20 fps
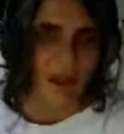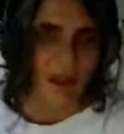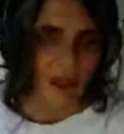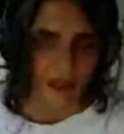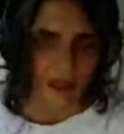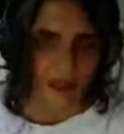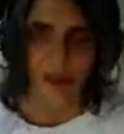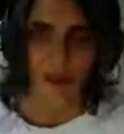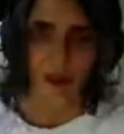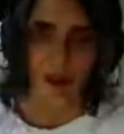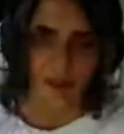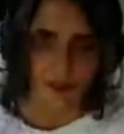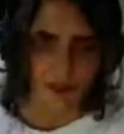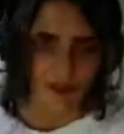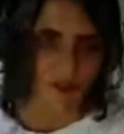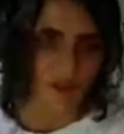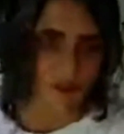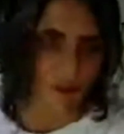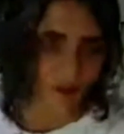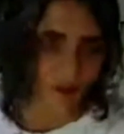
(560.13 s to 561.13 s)
as a
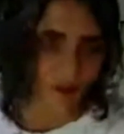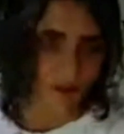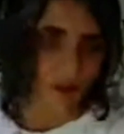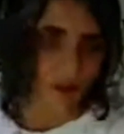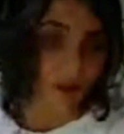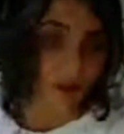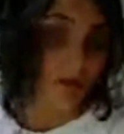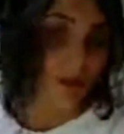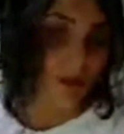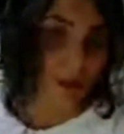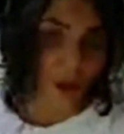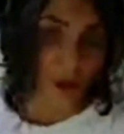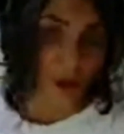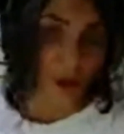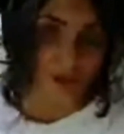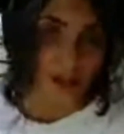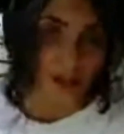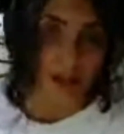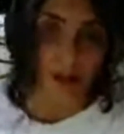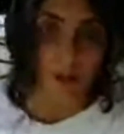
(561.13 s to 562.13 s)
concept for a long
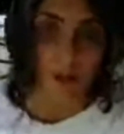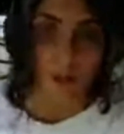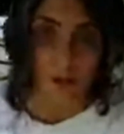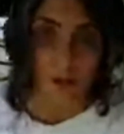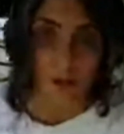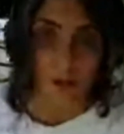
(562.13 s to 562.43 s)
time.